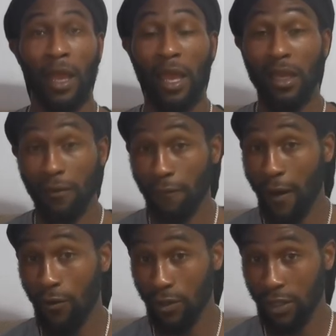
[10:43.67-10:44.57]
eight
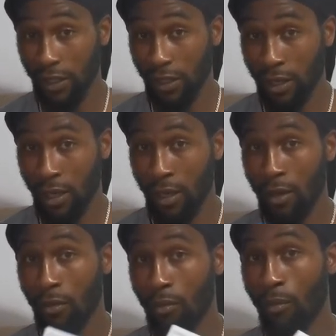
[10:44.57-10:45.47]
thousand
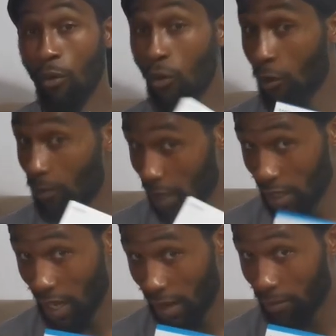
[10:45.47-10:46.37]
more
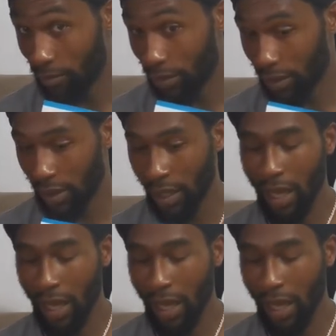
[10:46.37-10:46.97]
milliamp,